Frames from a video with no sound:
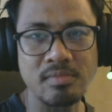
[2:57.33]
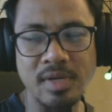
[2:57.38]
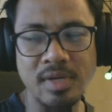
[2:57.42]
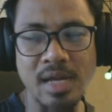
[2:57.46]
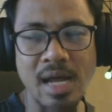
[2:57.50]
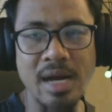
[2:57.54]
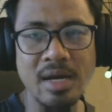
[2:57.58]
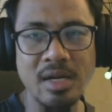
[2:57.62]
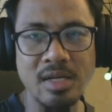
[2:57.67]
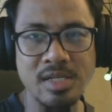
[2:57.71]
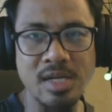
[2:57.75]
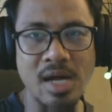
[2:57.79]

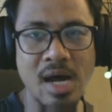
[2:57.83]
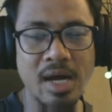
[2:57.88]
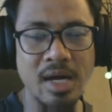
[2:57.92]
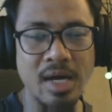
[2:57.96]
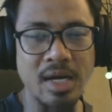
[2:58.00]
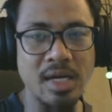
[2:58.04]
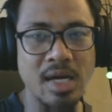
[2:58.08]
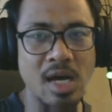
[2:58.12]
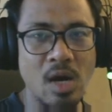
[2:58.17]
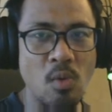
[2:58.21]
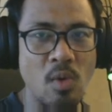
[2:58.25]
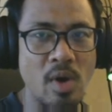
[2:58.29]
the
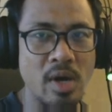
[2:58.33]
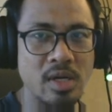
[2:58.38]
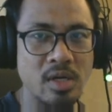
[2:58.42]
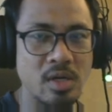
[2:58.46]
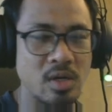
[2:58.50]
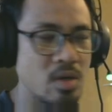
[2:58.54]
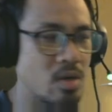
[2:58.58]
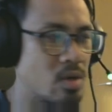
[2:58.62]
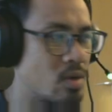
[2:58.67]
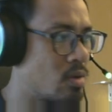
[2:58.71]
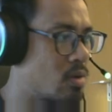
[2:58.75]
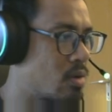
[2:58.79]
target I want to
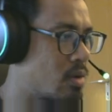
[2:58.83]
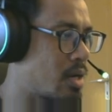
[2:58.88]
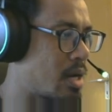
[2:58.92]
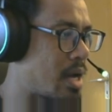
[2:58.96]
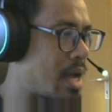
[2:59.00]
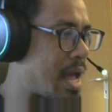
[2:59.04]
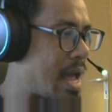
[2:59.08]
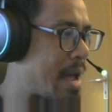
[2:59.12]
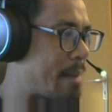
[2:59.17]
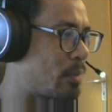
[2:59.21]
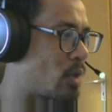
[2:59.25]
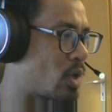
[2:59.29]
go.
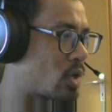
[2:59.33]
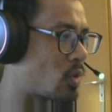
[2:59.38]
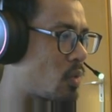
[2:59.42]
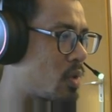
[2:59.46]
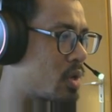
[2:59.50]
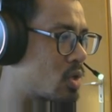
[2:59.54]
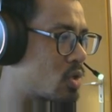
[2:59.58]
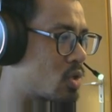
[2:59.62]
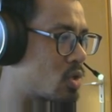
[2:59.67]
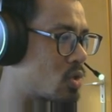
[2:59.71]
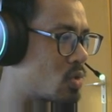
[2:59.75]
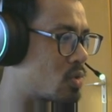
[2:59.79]
I'm not
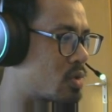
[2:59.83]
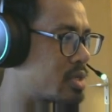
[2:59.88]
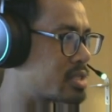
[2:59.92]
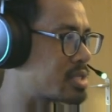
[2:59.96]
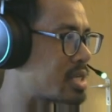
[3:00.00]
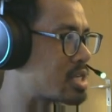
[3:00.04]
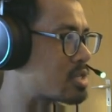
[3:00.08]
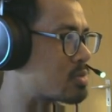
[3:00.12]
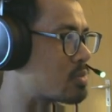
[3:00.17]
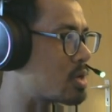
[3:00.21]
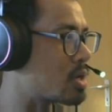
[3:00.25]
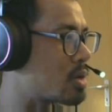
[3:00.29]
going to do this
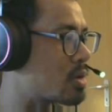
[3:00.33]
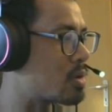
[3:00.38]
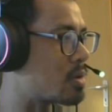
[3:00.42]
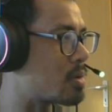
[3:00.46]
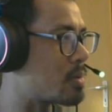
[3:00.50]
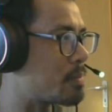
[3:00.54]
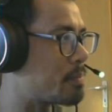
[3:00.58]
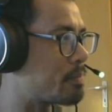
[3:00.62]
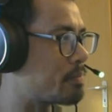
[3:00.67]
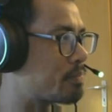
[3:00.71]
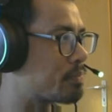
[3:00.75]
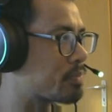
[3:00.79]
as
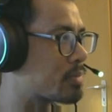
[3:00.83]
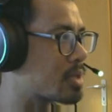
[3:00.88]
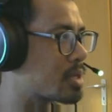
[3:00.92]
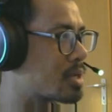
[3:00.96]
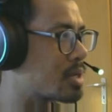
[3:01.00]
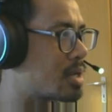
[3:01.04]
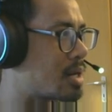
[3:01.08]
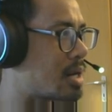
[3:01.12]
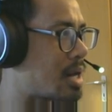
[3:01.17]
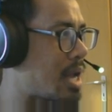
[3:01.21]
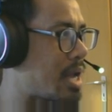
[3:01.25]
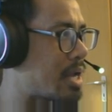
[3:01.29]
well,
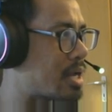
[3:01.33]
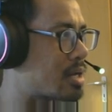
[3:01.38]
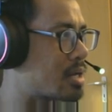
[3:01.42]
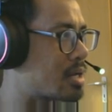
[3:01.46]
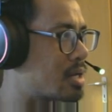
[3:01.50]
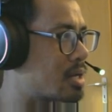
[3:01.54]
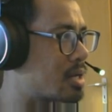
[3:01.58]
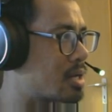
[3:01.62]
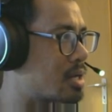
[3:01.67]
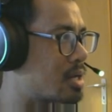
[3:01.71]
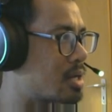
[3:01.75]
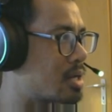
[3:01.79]
like
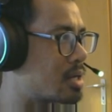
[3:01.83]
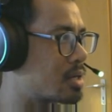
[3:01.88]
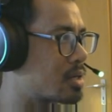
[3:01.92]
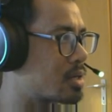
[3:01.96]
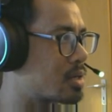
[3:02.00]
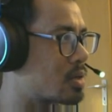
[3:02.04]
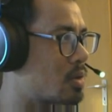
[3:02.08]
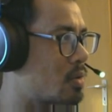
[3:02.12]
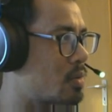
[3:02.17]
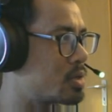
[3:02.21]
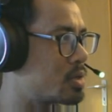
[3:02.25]
go